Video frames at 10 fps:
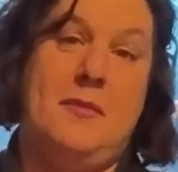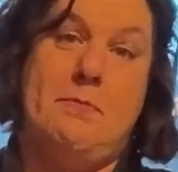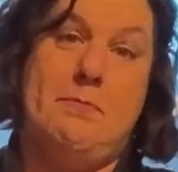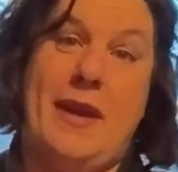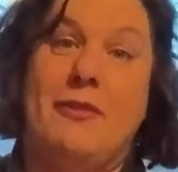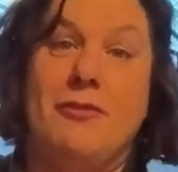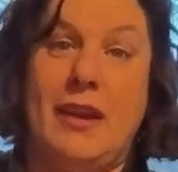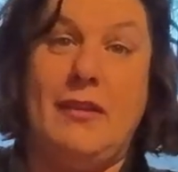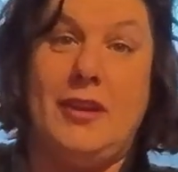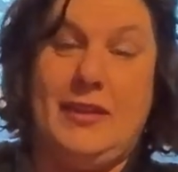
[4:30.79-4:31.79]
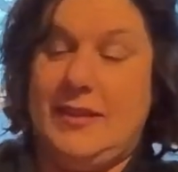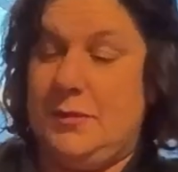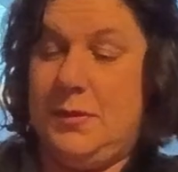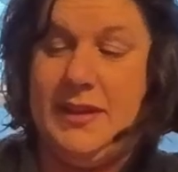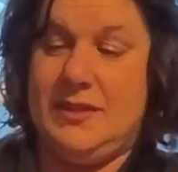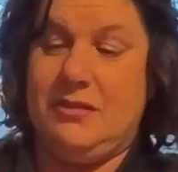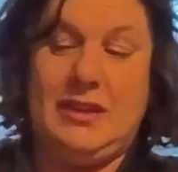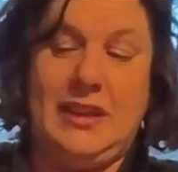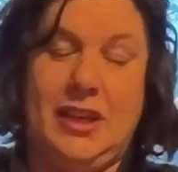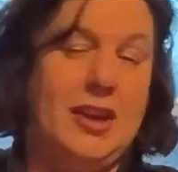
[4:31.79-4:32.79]
my favorite. This one is a
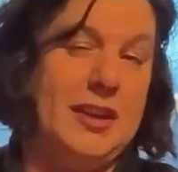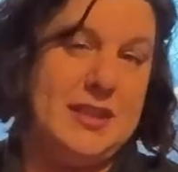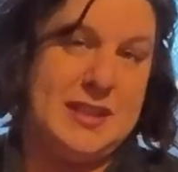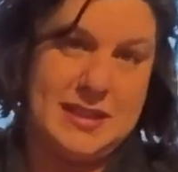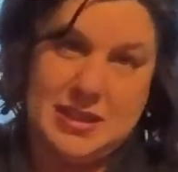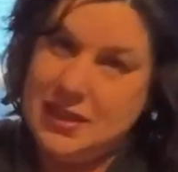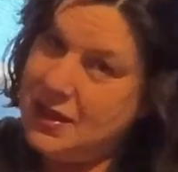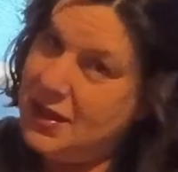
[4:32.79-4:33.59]
really good, just